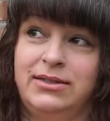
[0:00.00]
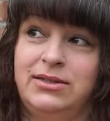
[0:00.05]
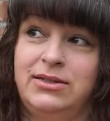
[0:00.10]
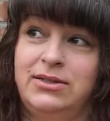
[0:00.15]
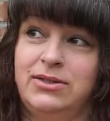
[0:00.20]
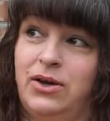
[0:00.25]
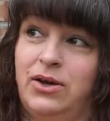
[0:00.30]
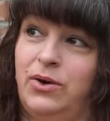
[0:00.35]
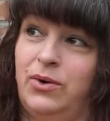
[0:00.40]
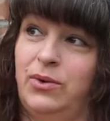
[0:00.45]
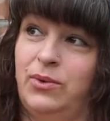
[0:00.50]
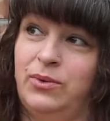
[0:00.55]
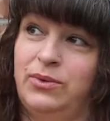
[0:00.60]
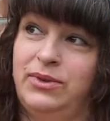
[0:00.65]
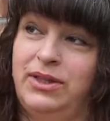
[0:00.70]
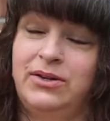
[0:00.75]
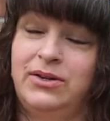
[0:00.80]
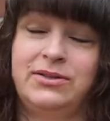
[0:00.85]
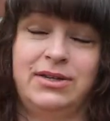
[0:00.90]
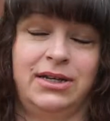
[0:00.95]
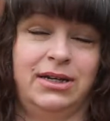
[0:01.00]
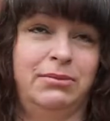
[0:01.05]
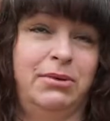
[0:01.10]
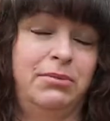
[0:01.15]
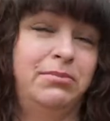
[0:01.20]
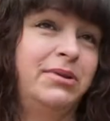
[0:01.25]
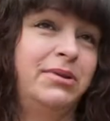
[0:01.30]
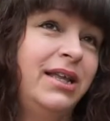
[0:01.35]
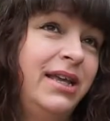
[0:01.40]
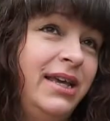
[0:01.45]
So there's going to be
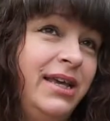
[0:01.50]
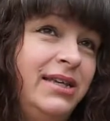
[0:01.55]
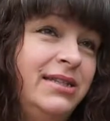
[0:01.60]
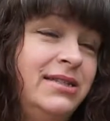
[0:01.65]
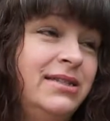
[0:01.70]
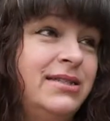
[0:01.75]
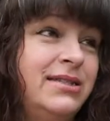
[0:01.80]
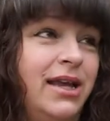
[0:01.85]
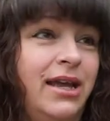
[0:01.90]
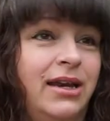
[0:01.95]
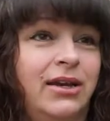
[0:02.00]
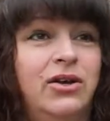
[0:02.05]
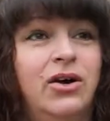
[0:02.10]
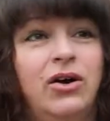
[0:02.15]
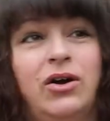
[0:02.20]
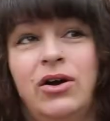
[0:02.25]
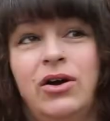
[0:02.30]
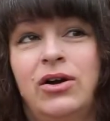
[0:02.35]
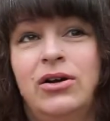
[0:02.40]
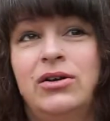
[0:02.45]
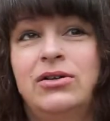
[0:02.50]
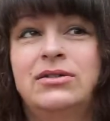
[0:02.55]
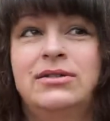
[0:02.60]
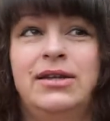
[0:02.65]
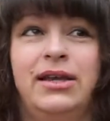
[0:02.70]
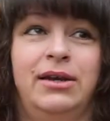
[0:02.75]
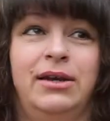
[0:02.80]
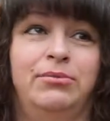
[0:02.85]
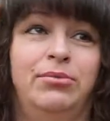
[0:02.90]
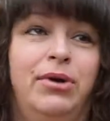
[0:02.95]
planes and cars
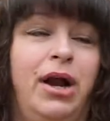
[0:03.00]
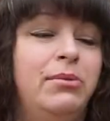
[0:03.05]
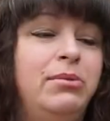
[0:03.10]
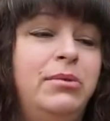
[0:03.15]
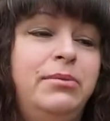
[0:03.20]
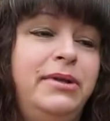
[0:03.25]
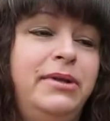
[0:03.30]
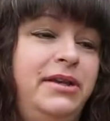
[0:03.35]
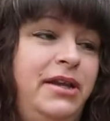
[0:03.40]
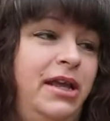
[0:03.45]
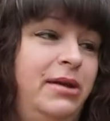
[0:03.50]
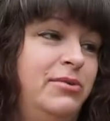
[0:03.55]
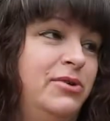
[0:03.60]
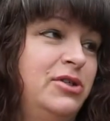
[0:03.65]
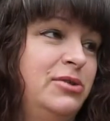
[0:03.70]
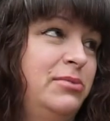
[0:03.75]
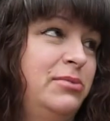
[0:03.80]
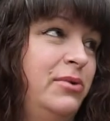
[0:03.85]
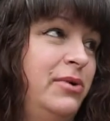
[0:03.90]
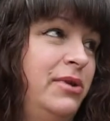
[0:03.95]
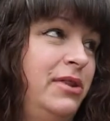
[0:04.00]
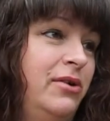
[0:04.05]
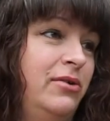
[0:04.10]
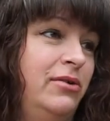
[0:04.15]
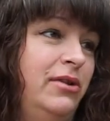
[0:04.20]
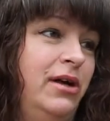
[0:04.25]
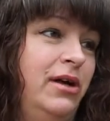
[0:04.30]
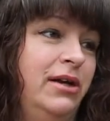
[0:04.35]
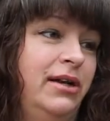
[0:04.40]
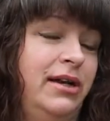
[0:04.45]
and probably neighbors mowing their
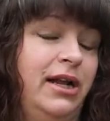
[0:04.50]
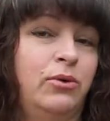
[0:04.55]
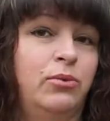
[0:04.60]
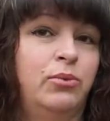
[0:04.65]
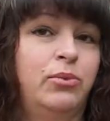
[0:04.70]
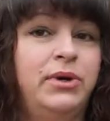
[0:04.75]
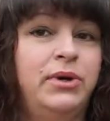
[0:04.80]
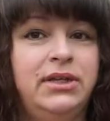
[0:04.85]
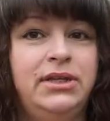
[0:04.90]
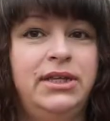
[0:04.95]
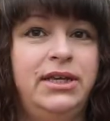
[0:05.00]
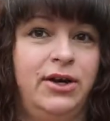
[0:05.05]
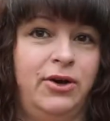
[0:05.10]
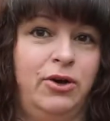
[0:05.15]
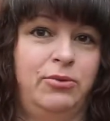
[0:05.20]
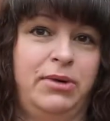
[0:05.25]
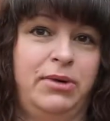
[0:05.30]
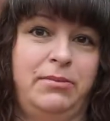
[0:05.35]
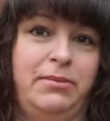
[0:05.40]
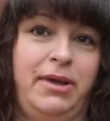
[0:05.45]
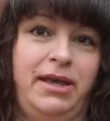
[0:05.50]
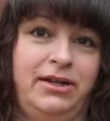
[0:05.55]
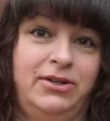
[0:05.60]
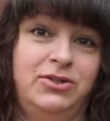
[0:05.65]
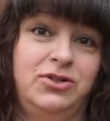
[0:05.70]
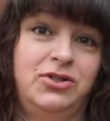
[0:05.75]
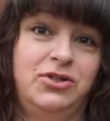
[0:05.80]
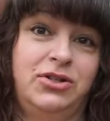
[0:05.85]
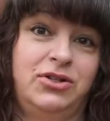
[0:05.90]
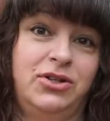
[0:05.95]
lawn, and I really hope I
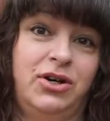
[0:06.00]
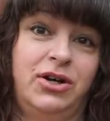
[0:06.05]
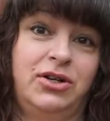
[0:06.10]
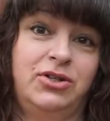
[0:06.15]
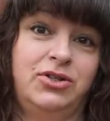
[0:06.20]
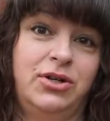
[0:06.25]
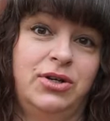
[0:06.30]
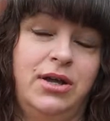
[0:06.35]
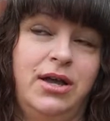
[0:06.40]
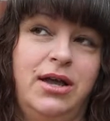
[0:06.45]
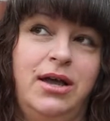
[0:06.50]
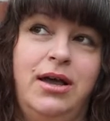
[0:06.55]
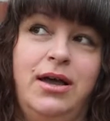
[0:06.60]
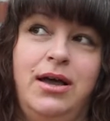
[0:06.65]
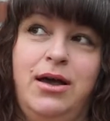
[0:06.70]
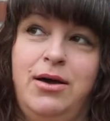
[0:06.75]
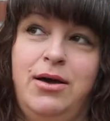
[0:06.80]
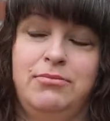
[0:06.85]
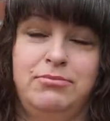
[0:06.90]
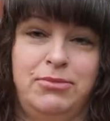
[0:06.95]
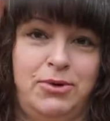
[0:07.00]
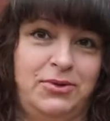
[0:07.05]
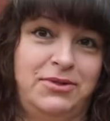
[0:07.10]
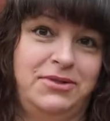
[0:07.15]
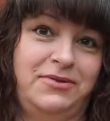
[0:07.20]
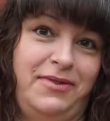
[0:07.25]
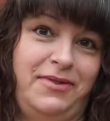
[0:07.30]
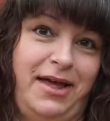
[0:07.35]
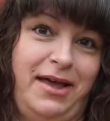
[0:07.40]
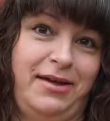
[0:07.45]
manage to dodge
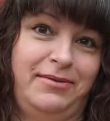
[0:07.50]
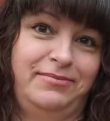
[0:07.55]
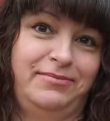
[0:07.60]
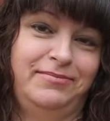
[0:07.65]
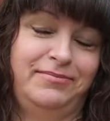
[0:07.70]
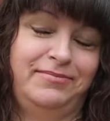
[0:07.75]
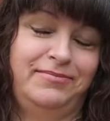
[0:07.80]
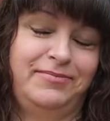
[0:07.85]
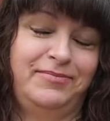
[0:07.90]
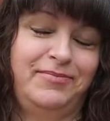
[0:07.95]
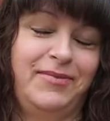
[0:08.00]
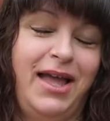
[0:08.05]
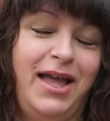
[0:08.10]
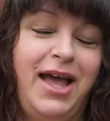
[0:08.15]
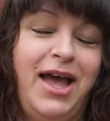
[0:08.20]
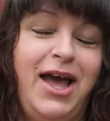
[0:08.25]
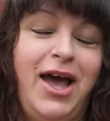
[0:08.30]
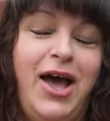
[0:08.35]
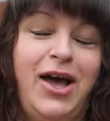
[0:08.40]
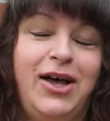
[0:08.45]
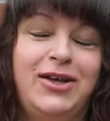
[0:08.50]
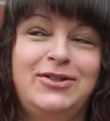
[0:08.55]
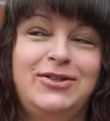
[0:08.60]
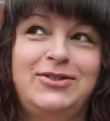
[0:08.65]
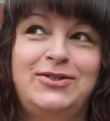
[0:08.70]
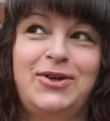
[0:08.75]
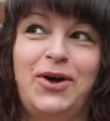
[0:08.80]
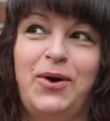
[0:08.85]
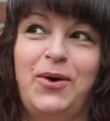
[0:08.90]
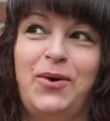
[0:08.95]
most of that.
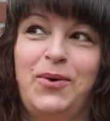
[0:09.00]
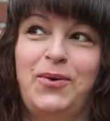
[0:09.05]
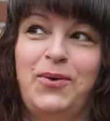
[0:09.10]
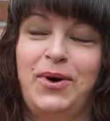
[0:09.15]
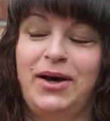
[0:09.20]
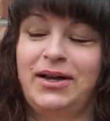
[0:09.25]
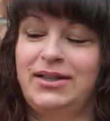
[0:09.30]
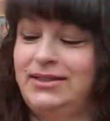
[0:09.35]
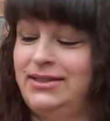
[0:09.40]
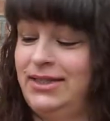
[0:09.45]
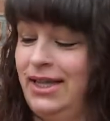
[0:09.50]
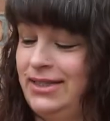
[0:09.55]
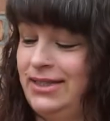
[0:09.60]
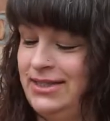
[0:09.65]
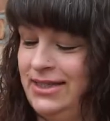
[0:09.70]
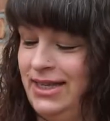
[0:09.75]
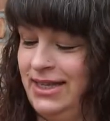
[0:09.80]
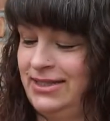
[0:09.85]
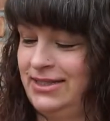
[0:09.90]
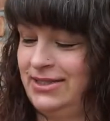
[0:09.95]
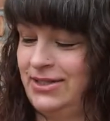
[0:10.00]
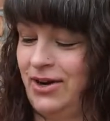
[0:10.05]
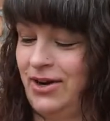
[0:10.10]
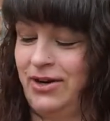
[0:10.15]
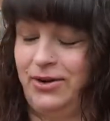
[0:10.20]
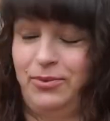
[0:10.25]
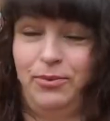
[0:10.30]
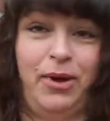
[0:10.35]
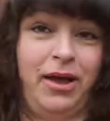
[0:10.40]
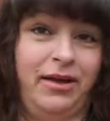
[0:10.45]
So let's get
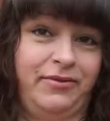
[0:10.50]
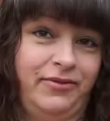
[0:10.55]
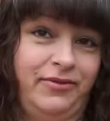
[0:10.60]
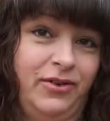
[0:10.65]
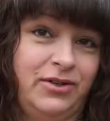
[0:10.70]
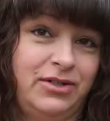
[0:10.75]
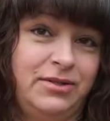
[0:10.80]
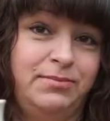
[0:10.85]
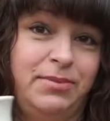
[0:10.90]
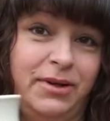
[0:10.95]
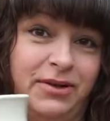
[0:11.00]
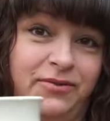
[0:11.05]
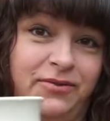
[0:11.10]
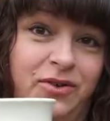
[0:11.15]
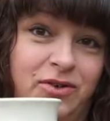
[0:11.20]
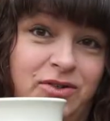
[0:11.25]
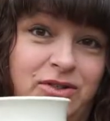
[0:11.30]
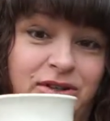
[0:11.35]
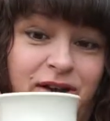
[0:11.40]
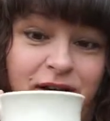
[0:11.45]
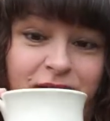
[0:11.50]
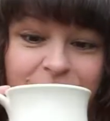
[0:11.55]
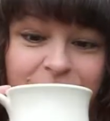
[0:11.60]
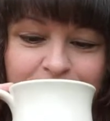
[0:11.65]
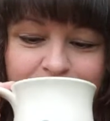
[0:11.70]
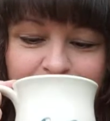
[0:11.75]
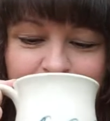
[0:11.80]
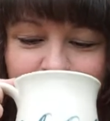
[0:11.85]
started. First, coffee.